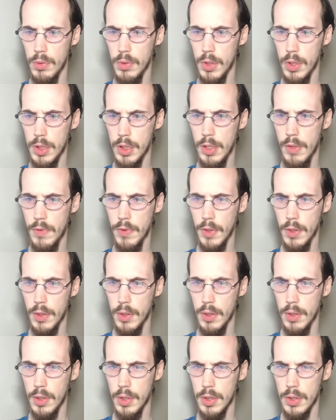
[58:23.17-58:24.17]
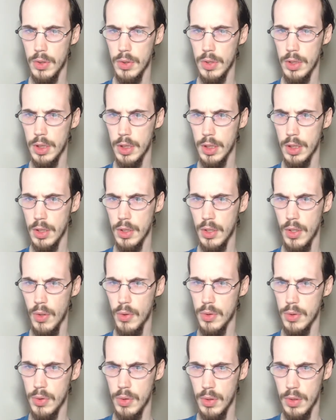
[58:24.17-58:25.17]
Looks different. It just
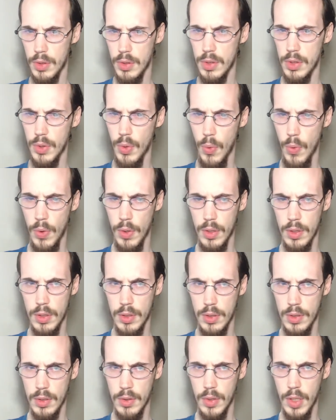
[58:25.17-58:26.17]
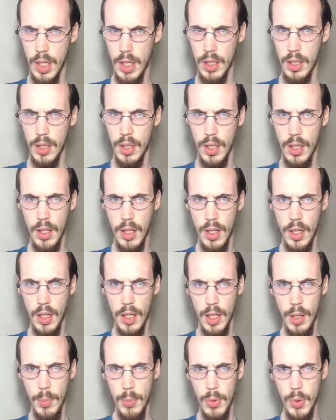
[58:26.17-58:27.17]
goes to the store. Okay.
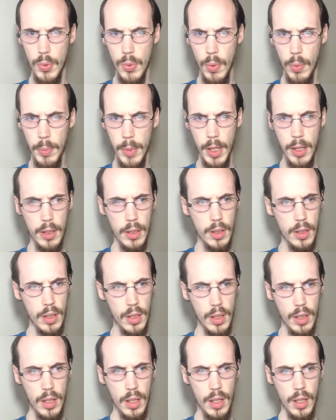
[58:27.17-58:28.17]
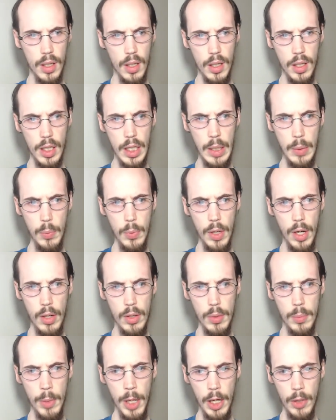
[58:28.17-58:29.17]
Come through, old man. He went
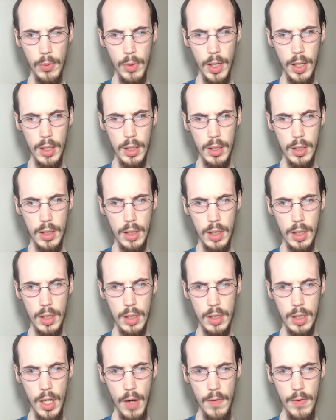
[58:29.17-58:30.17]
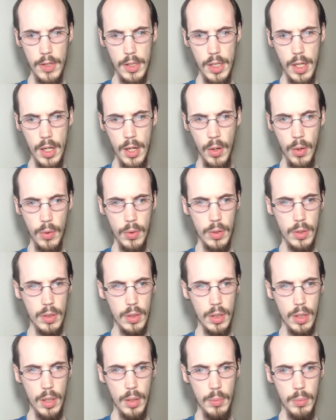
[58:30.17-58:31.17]
out the back, right? Dive it down.
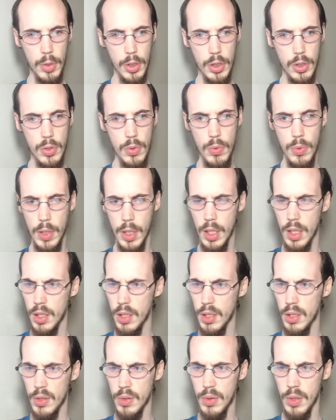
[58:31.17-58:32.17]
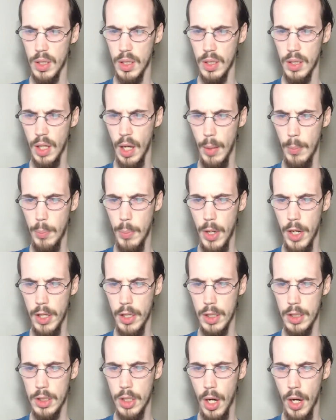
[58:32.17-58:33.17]
Patooey. I'm better
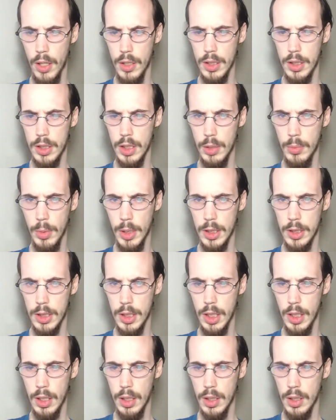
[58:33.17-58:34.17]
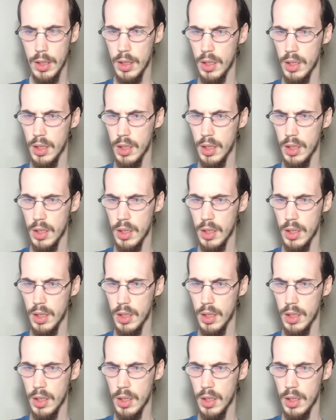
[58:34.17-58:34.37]
than chocolates under my skin.